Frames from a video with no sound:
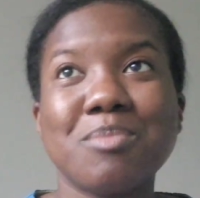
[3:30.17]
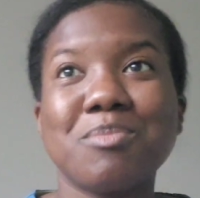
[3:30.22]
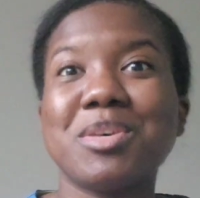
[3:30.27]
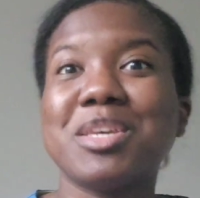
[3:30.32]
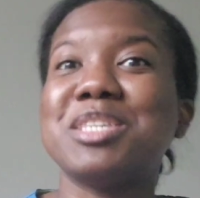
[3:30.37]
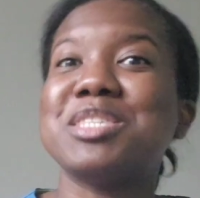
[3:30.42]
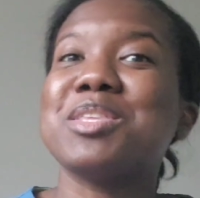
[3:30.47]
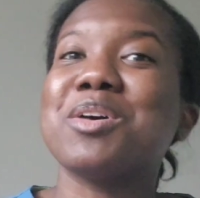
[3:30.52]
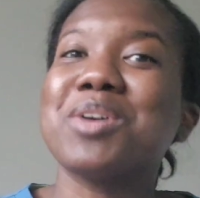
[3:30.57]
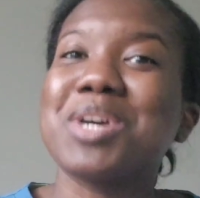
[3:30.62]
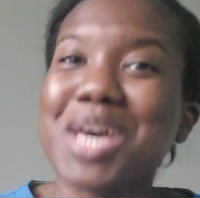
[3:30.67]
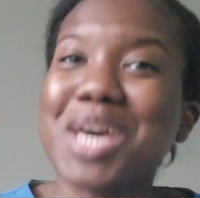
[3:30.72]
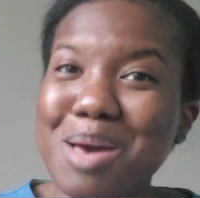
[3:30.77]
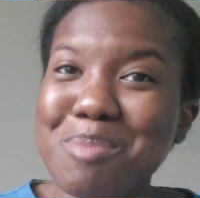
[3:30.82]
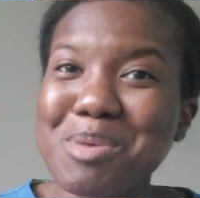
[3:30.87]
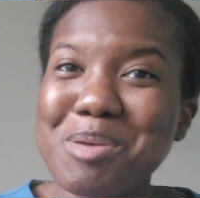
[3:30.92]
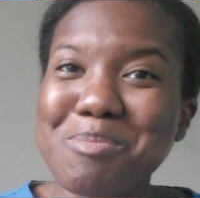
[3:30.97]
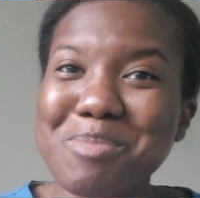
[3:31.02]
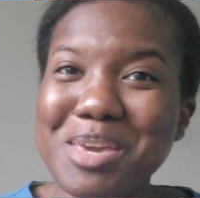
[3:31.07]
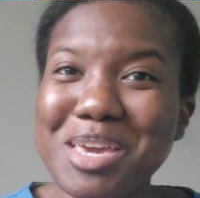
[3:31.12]
Please don't
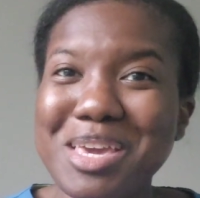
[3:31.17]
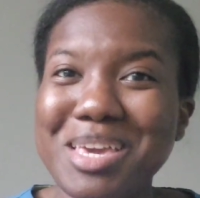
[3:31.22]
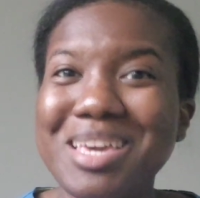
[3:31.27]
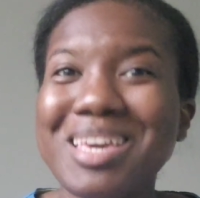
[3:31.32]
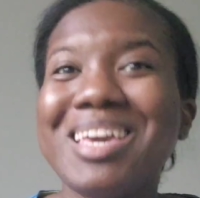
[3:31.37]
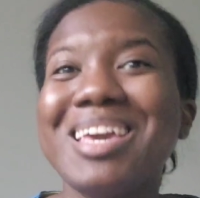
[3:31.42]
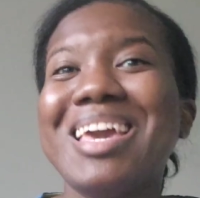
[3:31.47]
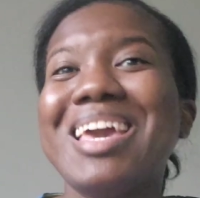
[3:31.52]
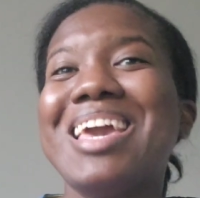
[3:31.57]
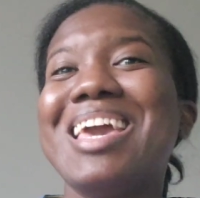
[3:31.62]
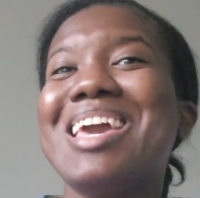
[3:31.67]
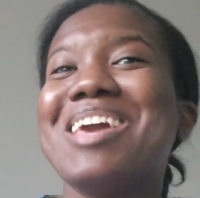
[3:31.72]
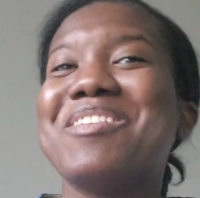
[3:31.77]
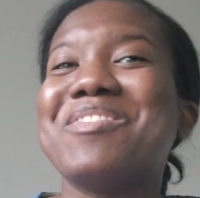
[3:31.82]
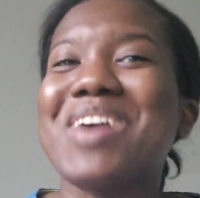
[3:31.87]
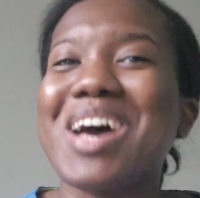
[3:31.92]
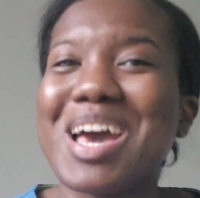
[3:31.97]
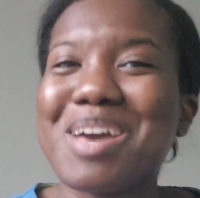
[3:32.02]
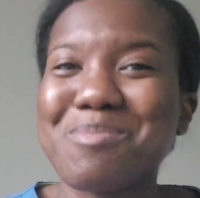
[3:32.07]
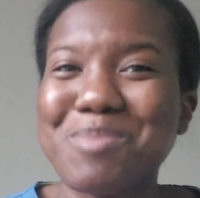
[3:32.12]
come at me
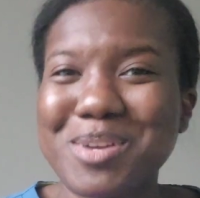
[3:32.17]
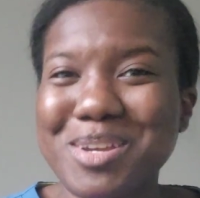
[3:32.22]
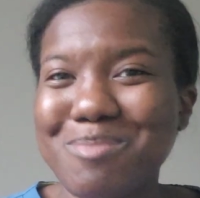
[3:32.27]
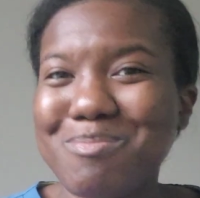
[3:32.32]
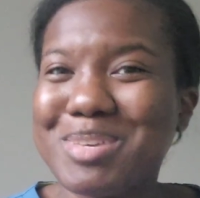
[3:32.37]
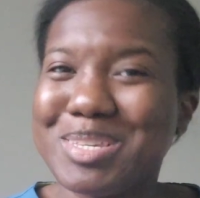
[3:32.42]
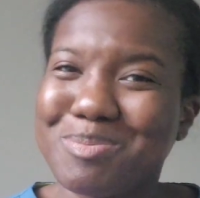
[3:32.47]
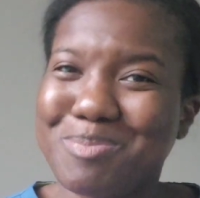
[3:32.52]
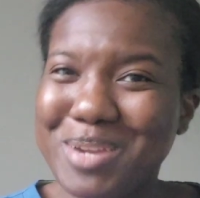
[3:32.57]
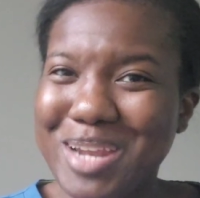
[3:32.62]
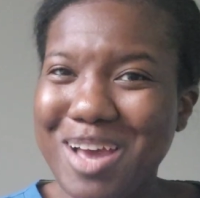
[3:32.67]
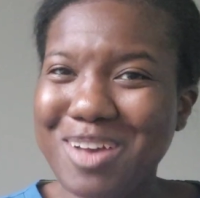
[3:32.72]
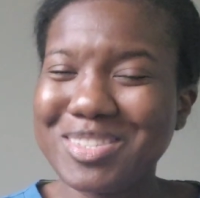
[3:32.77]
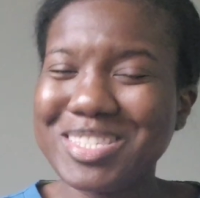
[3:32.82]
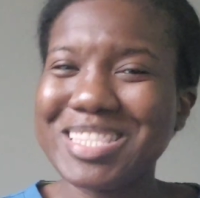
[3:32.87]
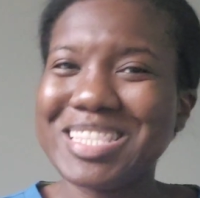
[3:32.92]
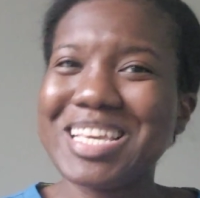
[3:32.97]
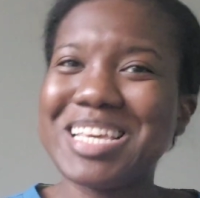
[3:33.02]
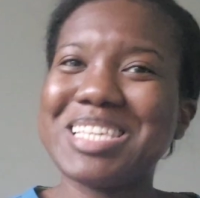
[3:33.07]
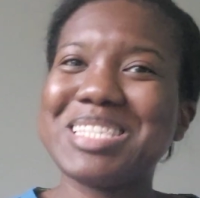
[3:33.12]
if I
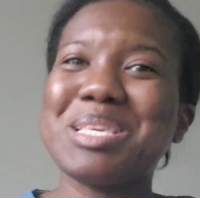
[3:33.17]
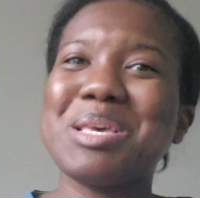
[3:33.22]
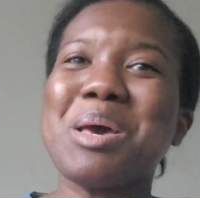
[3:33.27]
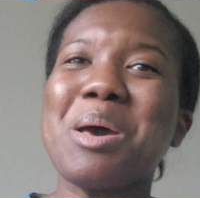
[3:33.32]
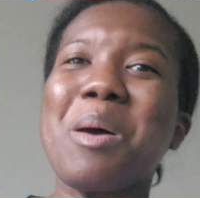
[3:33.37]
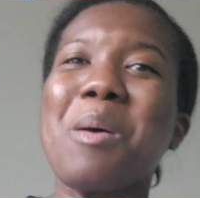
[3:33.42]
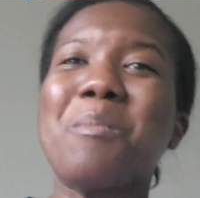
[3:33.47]
mispronounce this,